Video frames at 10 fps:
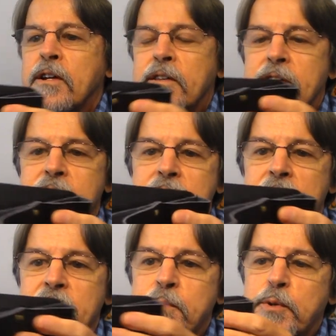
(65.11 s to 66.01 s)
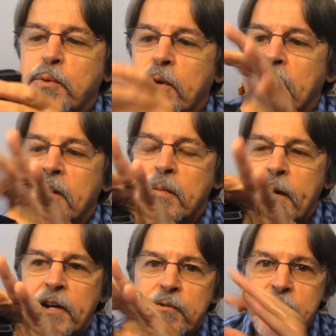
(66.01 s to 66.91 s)
This slides between the
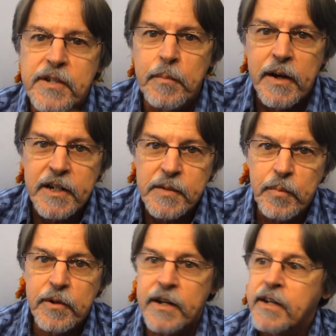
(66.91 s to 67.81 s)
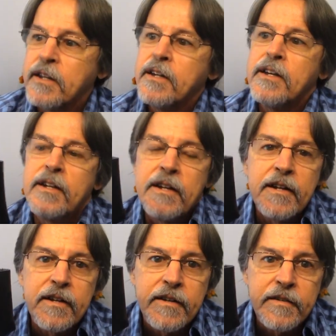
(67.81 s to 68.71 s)
mattress and box spring.
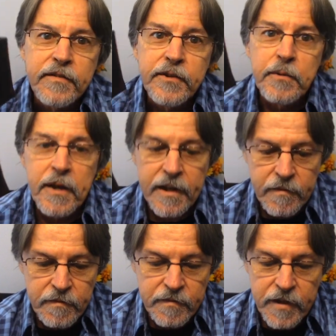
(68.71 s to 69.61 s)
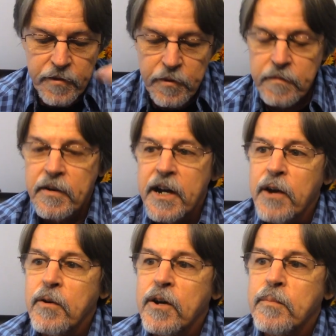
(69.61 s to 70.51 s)
Uh, you have your
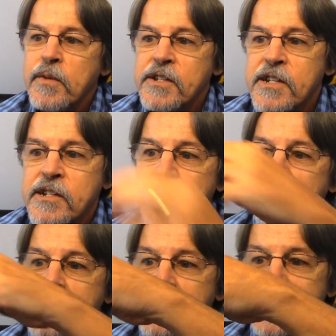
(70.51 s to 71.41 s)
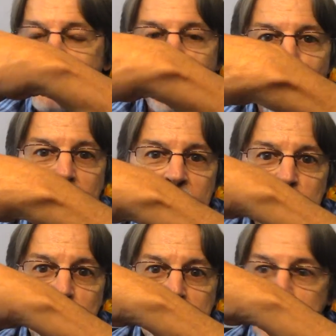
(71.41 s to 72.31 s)
firearm is easily accessible while
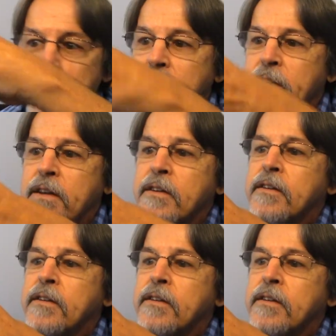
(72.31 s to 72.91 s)
you're in bed.